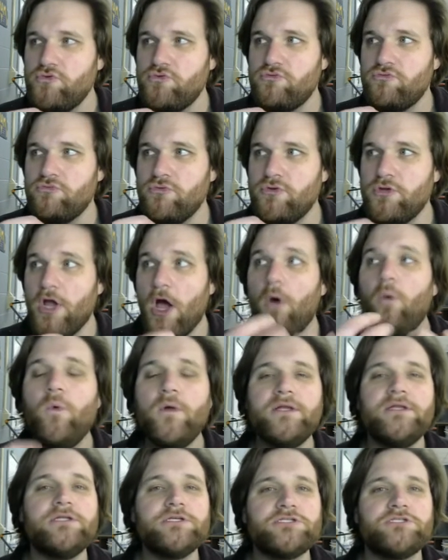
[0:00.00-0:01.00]
No
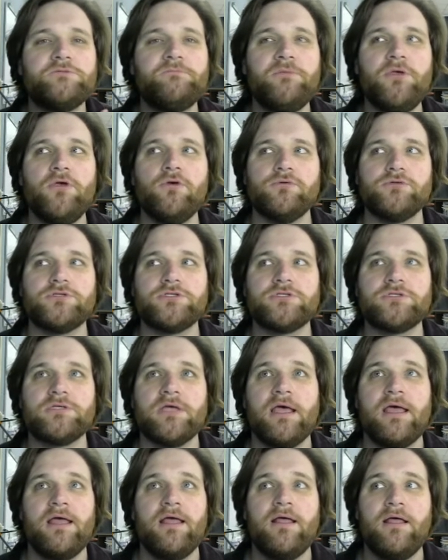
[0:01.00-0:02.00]
one disputes
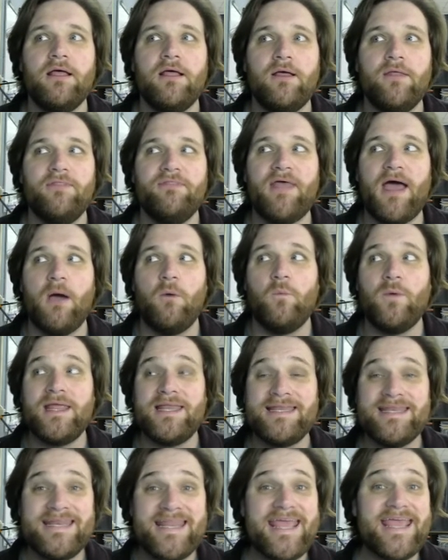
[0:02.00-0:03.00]
that we
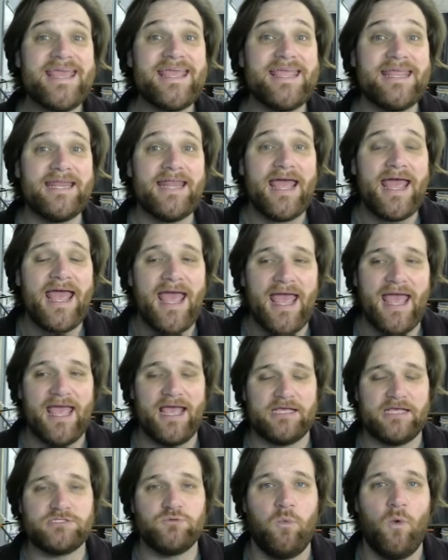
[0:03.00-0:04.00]
need
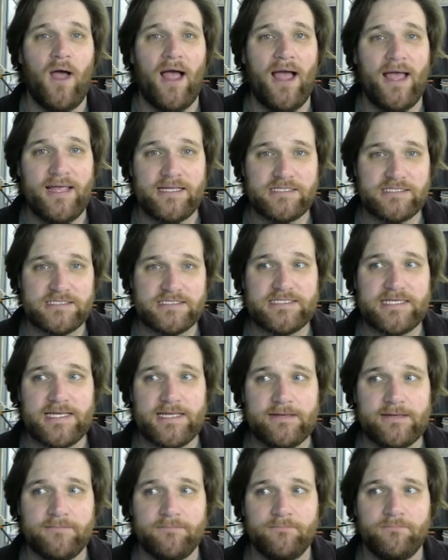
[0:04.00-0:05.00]
X, Y, and
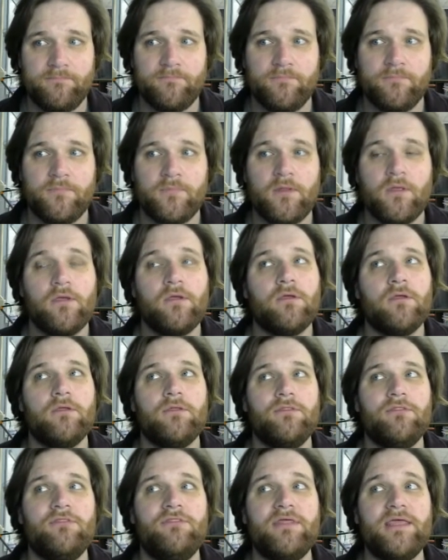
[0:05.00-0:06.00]
Z.
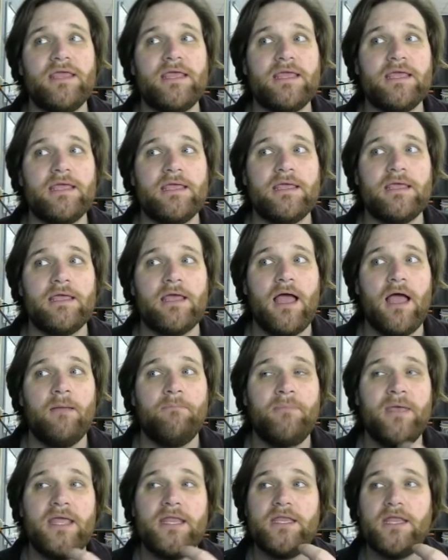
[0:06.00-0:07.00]
The
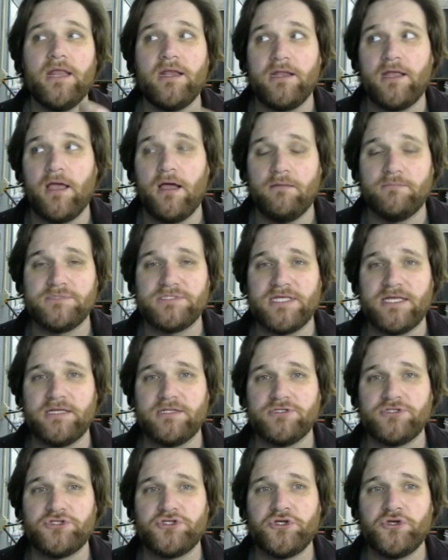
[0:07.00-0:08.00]
opinion comes
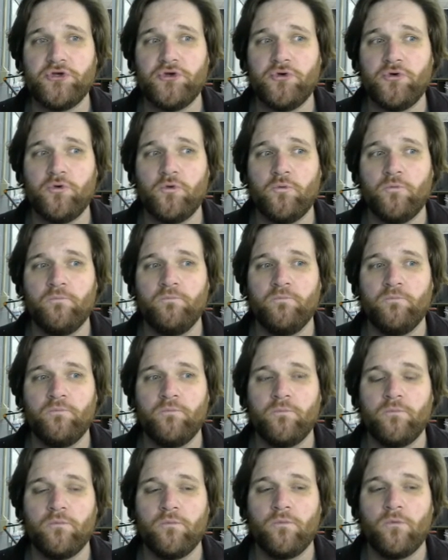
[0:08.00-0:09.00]
into
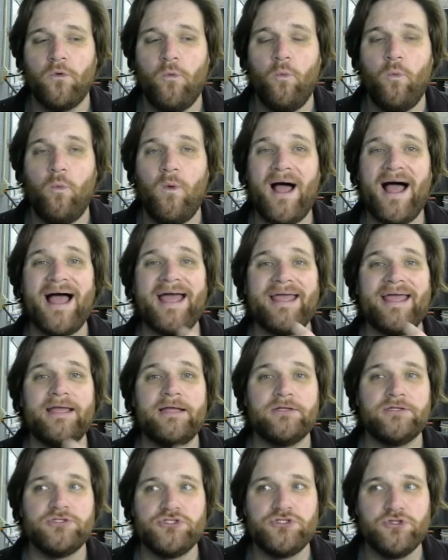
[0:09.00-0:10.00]
why
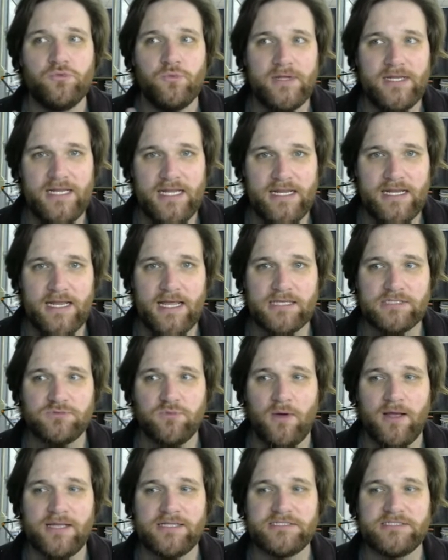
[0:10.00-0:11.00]
do we need X,
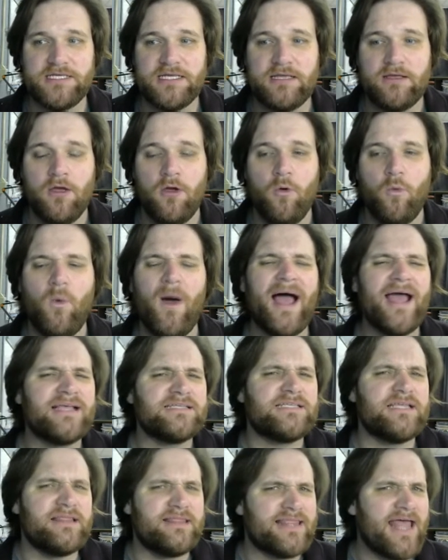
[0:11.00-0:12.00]
Y, and Z? Why
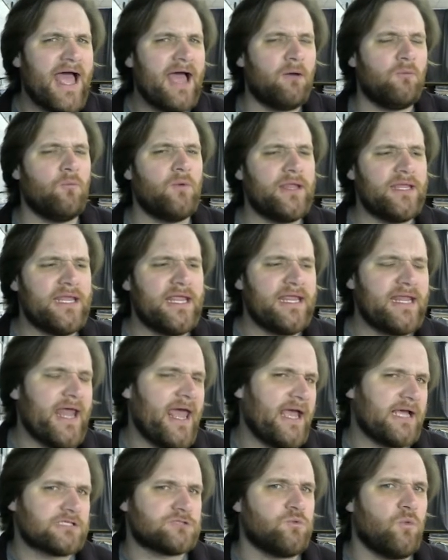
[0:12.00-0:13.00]
is it that we need
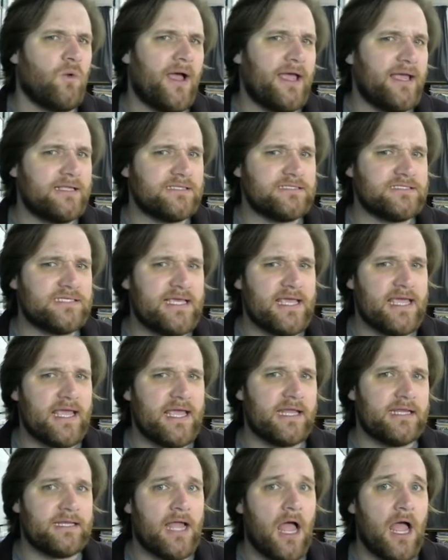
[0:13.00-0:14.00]
X, Y, and Z
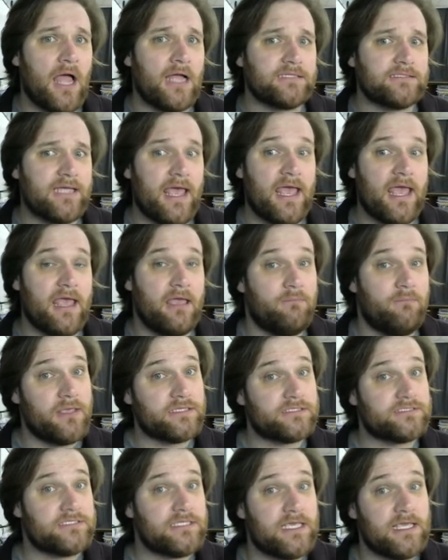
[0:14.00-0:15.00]
and not A,
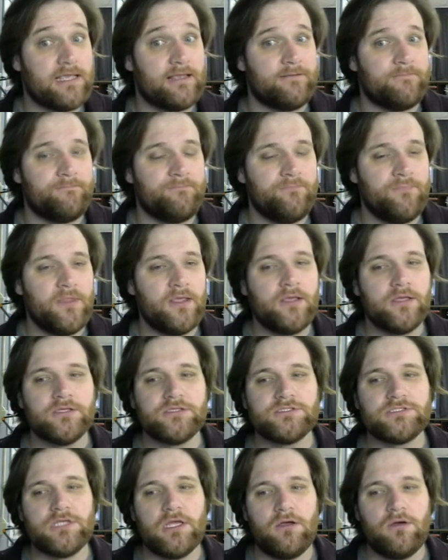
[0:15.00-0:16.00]
C?
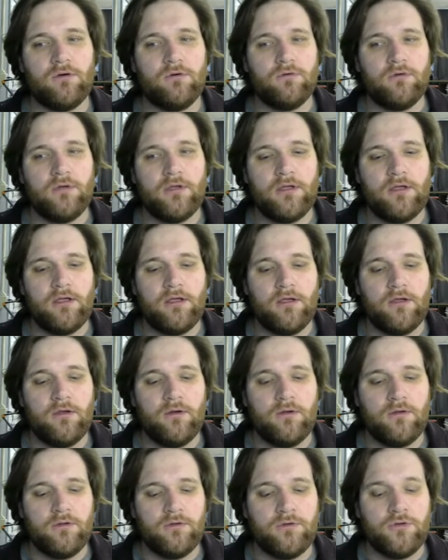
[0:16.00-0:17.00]
So
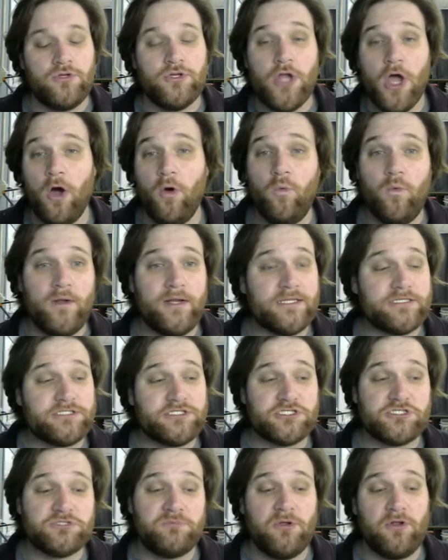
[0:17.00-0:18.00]
no one is
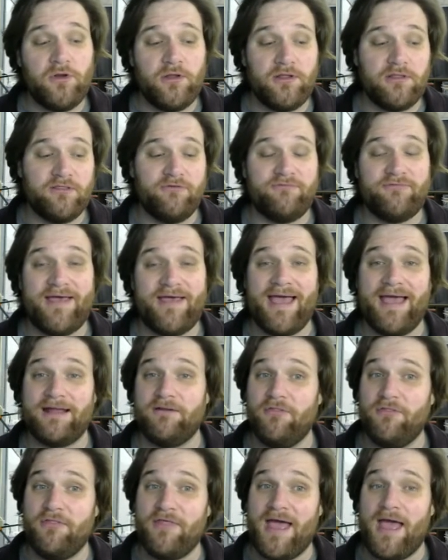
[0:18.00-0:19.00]
disputing the
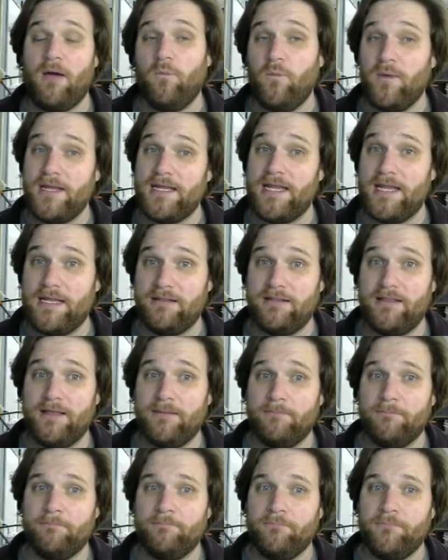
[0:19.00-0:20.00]
fact that we need
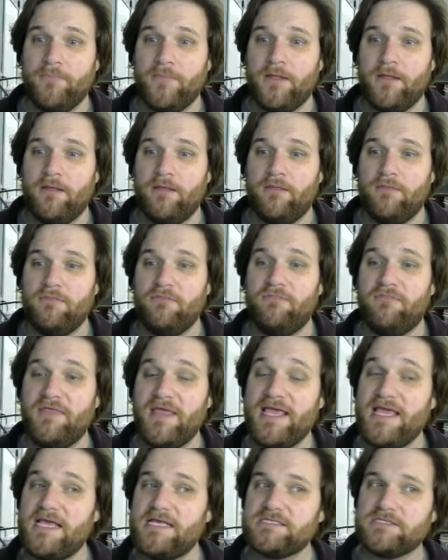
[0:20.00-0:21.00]
them.
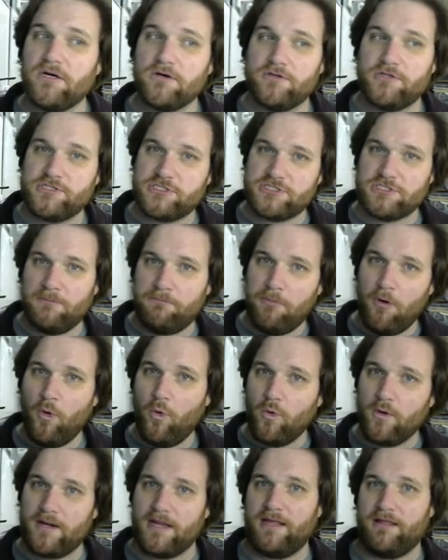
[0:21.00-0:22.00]
These are the
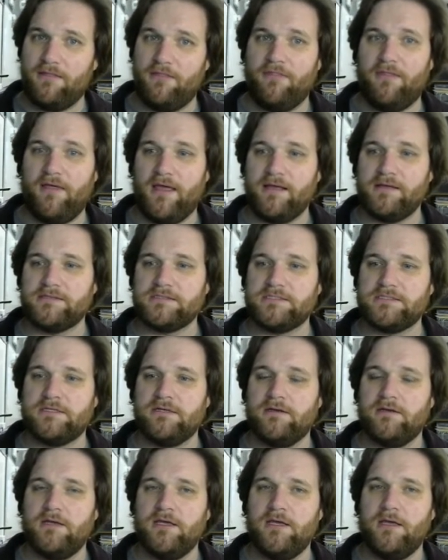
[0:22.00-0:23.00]
supporting things.
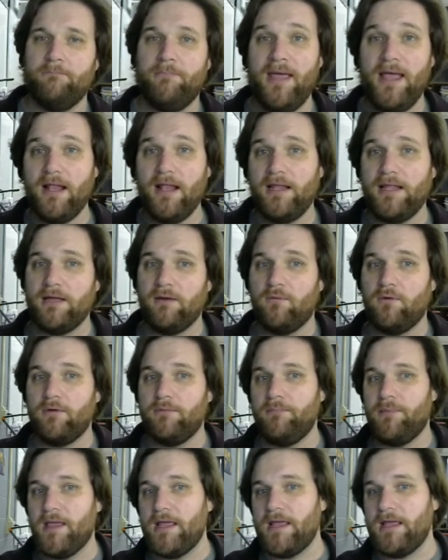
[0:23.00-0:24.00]
Compelling
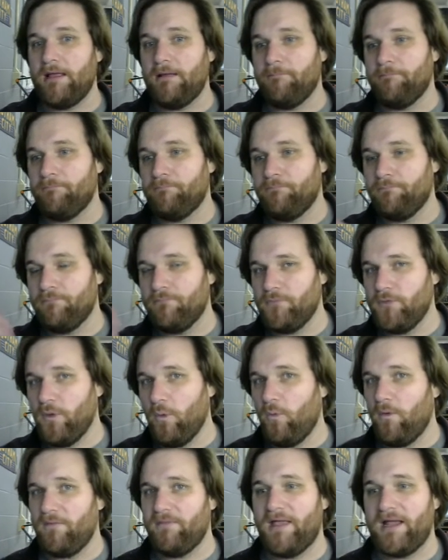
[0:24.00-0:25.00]
would be the
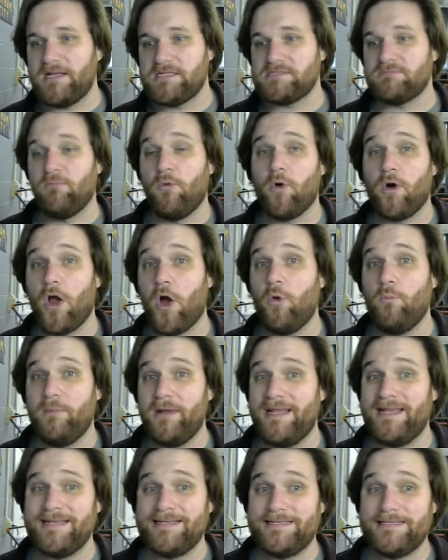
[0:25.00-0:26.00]
one that is more
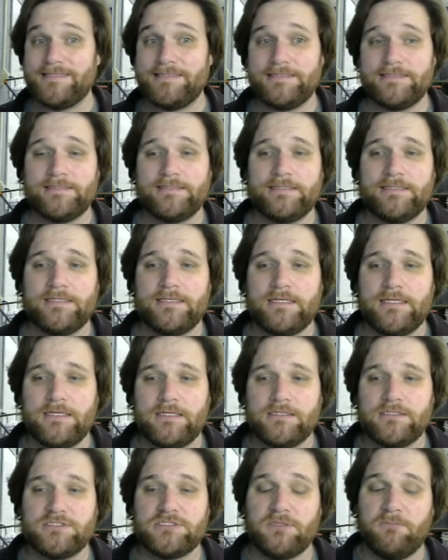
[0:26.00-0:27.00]
open-ended.
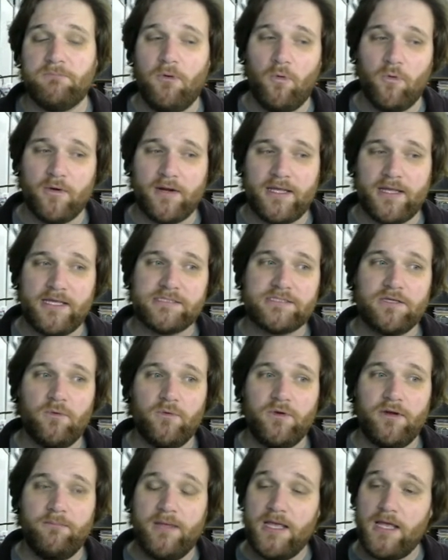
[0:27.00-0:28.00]
Supporting is
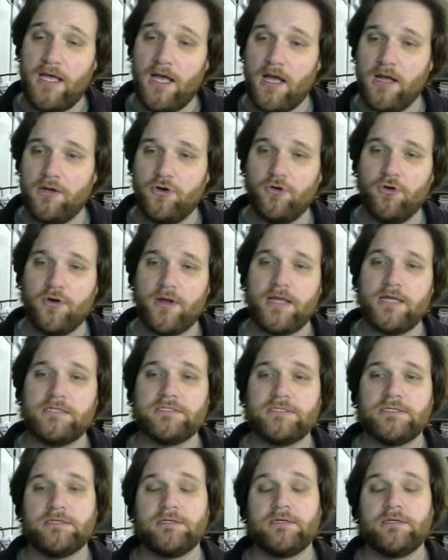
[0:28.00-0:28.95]
going to be concrete.